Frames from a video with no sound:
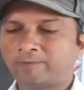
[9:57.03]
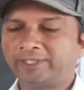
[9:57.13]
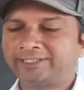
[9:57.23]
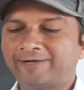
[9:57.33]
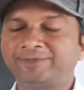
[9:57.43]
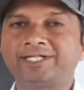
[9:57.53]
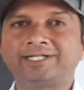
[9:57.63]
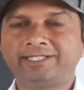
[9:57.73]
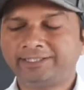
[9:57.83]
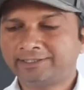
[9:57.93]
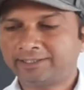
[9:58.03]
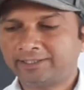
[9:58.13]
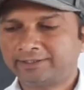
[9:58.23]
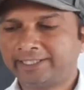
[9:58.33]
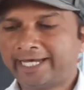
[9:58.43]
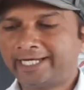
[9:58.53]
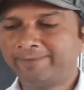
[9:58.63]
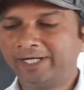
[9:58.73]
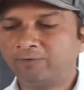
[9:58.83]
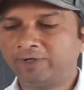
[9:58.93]
the chapter is the
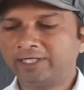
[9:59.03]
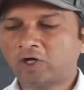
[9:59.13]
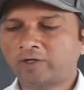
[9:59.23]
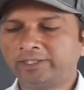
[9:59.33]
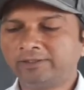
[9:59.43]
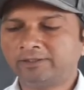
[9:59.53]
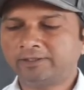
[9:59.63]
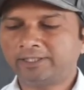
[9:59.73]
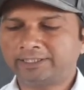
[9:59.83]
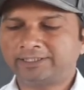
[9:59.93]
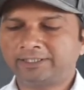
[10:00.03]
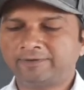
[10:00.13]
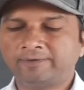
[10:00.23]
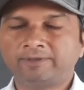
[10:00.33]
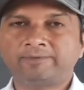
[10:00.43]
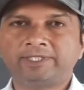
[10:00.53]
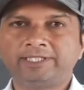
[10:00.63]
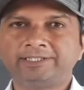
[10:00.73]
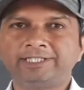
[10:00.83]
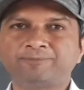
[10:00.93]
animal world on the earth.
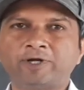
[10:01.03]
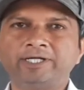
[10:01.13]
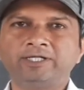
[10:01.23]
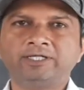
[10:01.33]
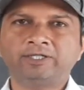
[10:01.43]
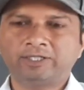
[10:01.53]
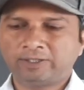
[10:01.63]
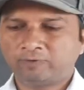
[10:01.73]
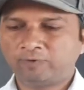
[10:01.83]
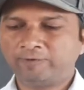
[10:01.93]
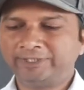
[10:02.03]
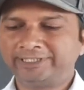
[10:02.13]
In this point, we will